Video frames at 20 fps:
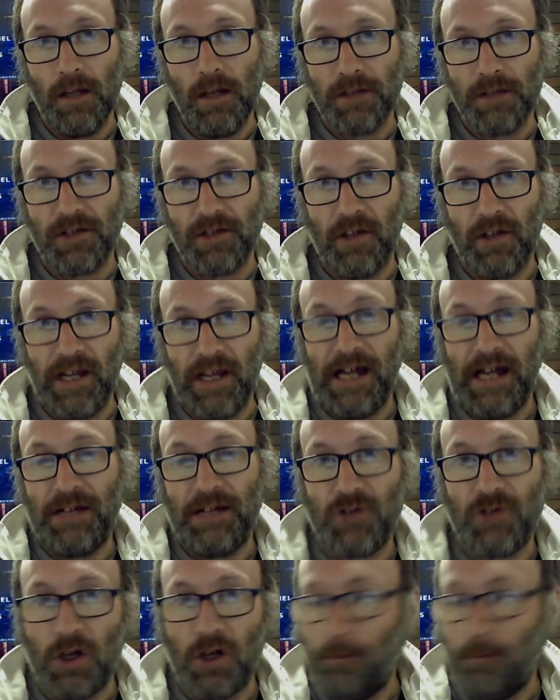So there you are,
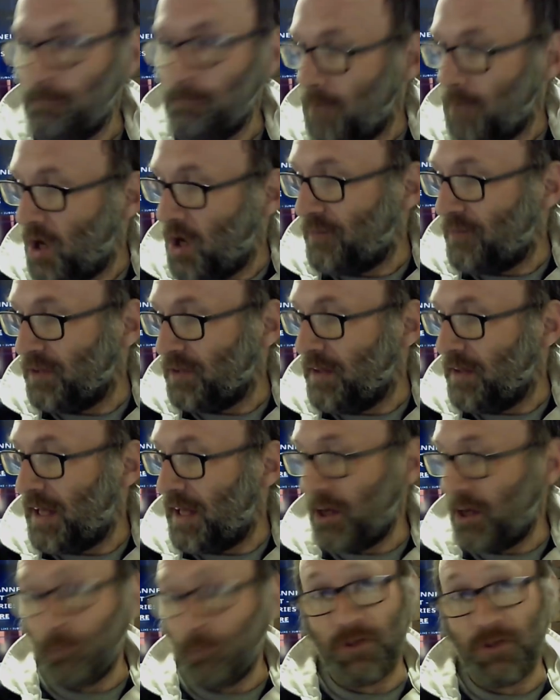Tom. Hopefully
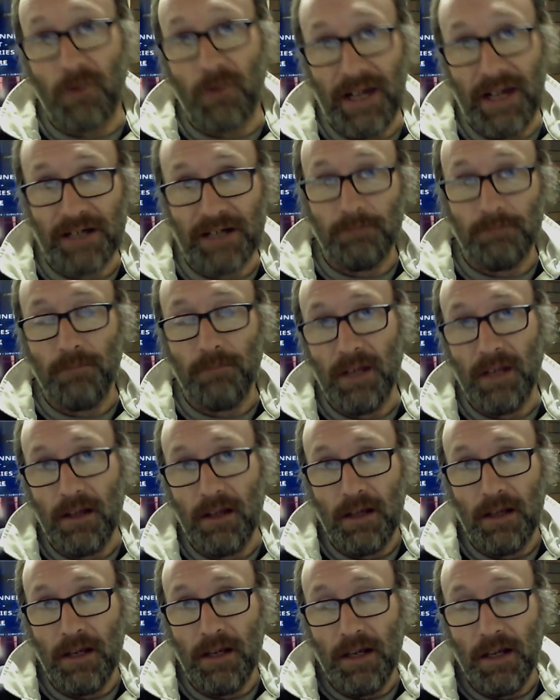that helps you out.
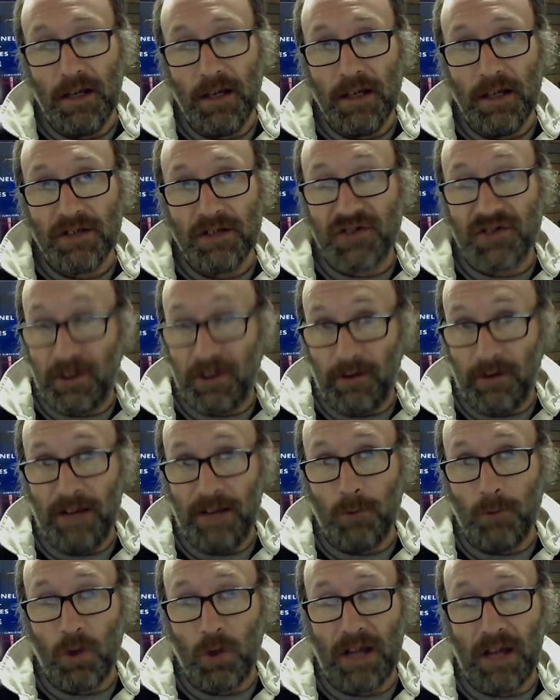Stick
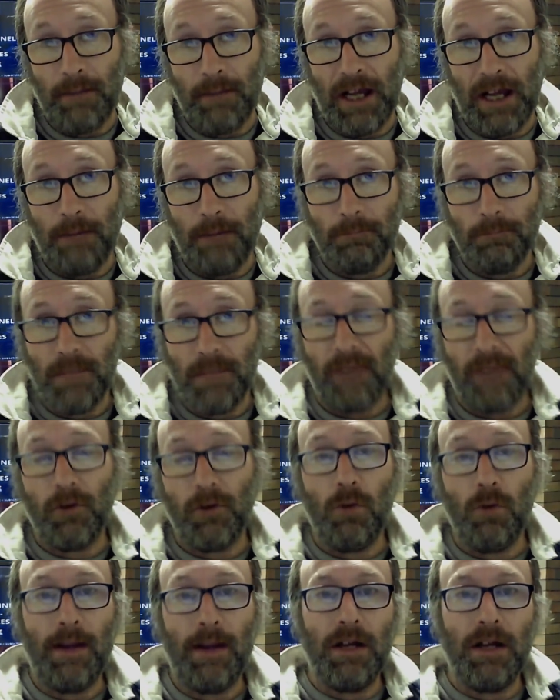around, more coming up. Have a
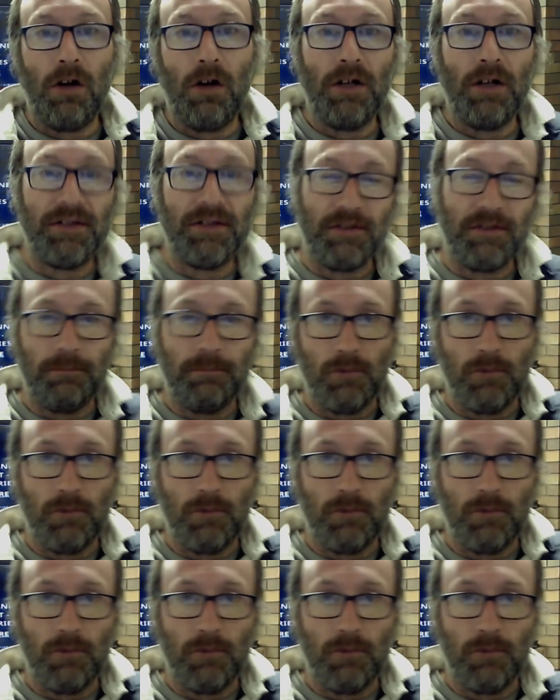good one, guys.